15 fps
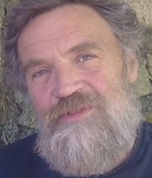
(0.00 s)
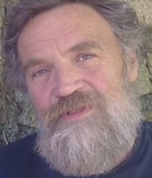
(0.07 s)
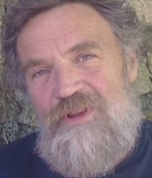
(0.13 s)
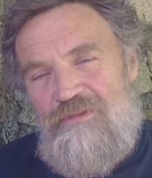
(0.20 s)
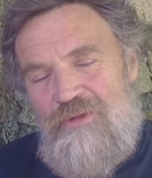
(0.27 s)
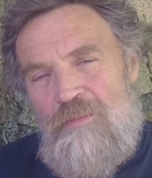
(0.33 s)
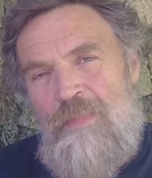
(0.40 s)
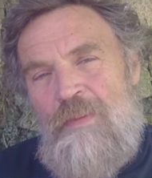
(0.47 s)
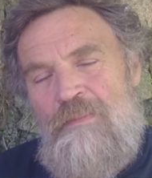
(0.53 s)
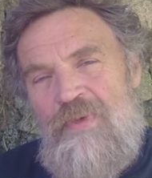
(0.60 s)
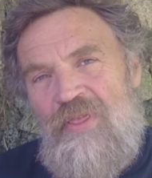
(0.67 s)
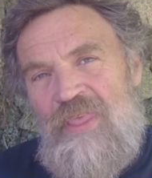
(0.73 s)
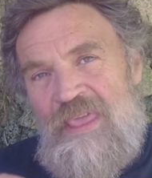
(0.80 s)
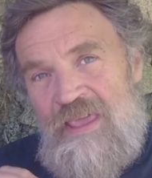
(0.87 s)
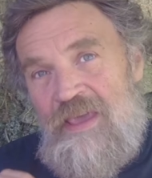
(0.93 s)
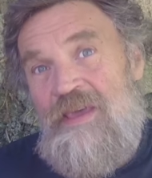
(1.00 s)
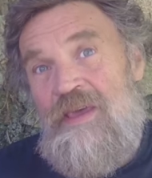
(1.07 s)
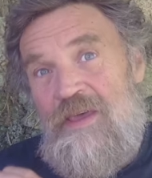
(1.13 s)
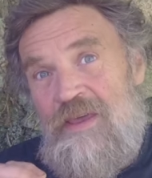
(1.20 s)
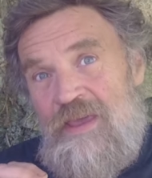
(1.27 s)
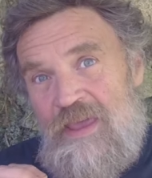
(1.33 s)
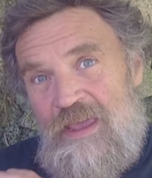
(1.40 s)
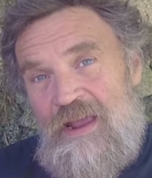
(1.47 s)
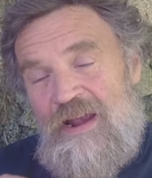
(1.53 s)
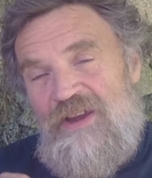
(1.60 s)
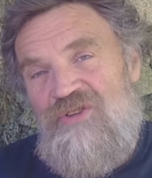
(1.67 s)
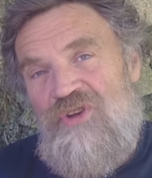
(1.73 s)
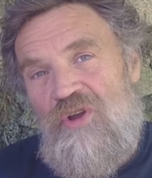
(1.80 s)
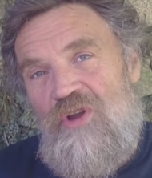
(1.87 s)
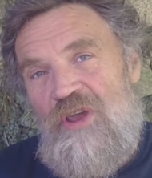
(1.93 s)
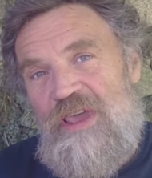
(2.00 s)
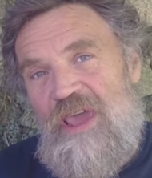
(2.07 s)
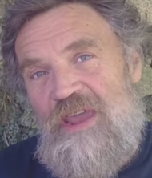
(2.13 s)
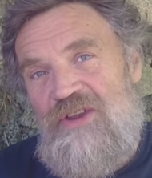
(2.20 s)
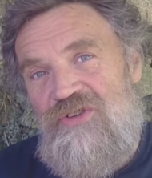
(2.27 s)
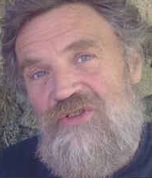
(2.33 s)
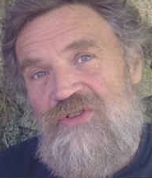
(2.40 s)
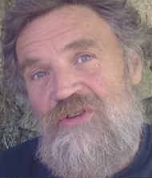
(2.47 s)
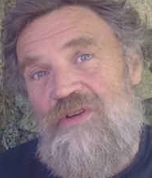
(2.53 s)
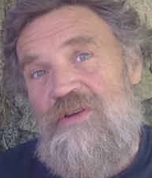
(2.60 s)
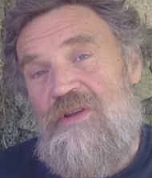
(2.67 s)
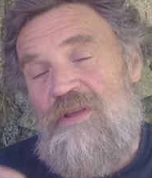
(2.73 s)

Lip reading: So remember the English collocation,